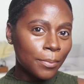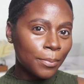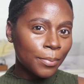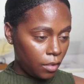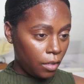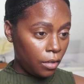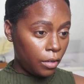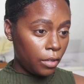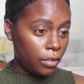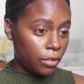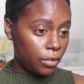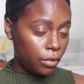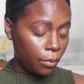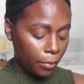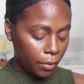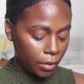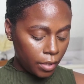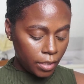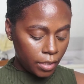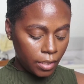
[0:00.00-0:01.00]
All right, so I'm
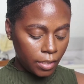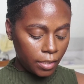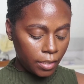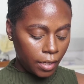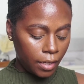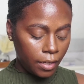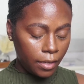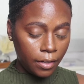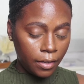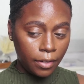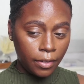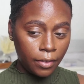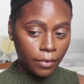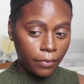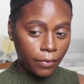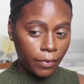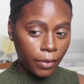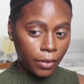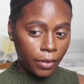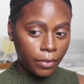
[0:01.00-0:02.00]
going to set
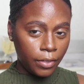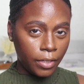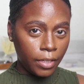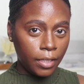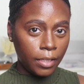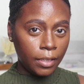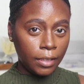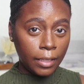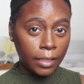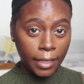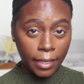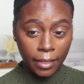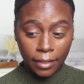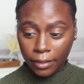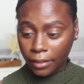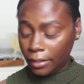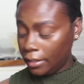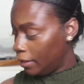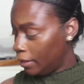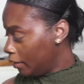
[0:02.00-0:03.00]
very
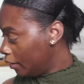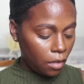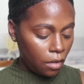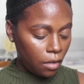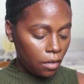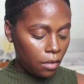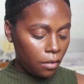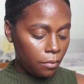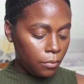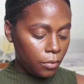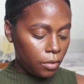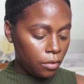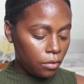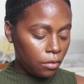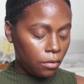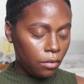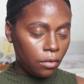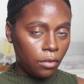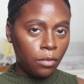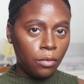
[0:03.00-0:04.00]
lightly. I'm just going
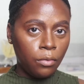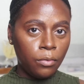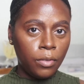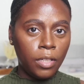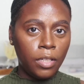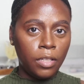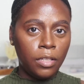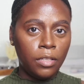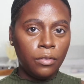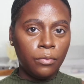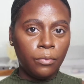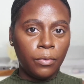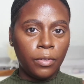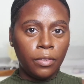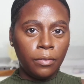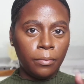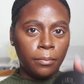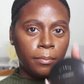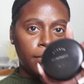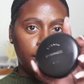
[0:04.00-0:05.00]
to go in with
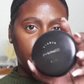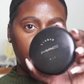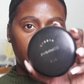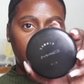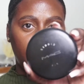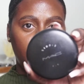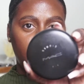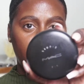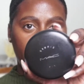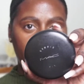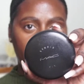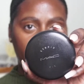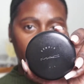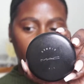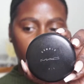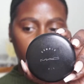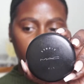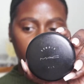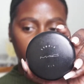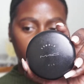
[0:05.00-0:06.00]
my
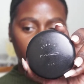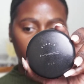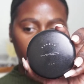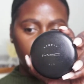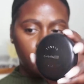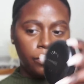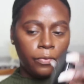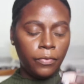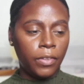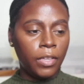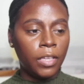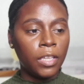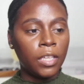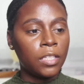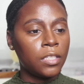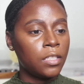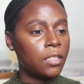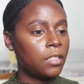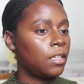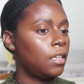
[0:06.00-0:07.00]
MAC Studio
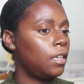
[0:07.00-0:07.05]
Fix.